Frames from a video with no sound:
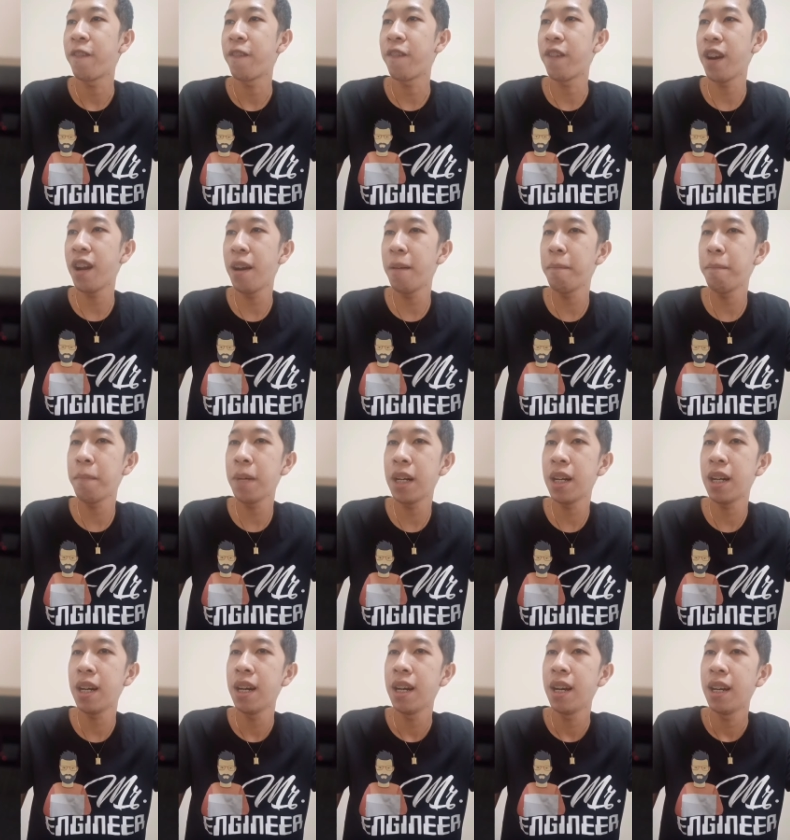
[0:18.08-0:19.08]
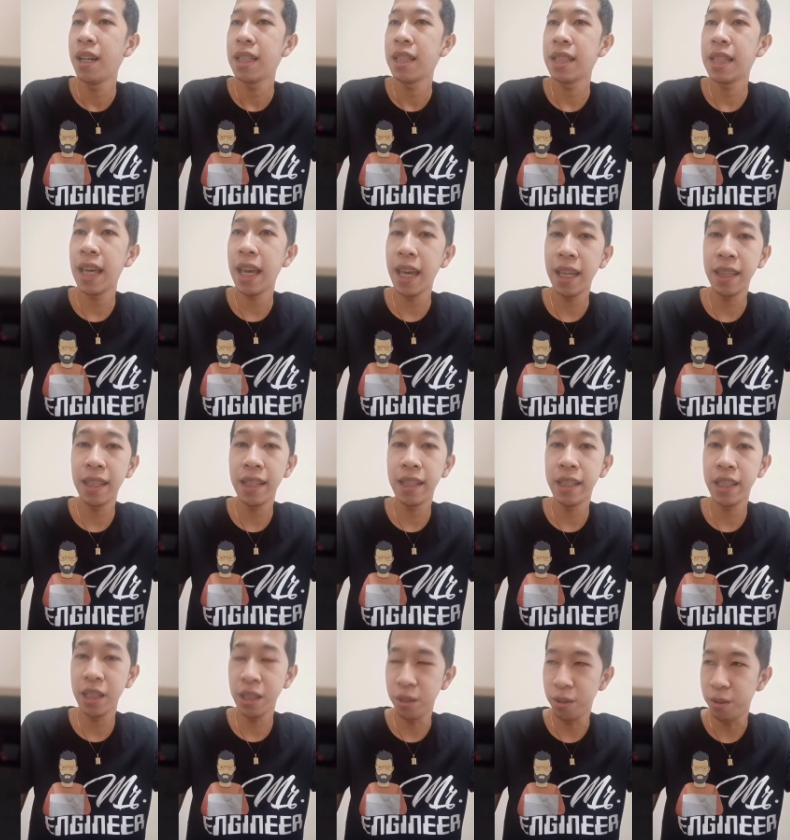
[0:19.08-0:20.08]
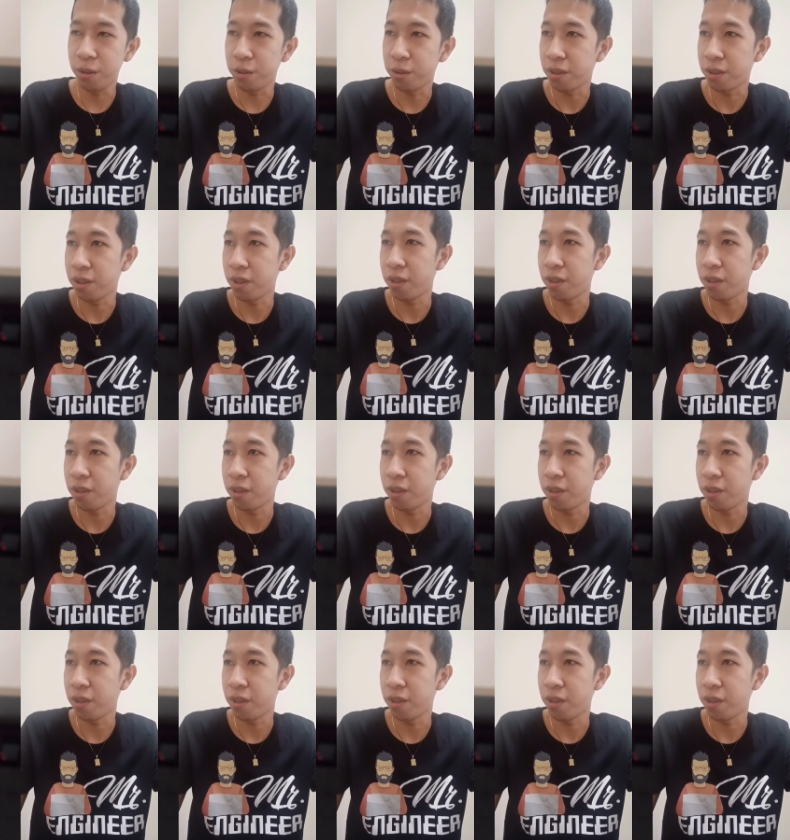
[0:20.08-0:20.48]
from the NDDU.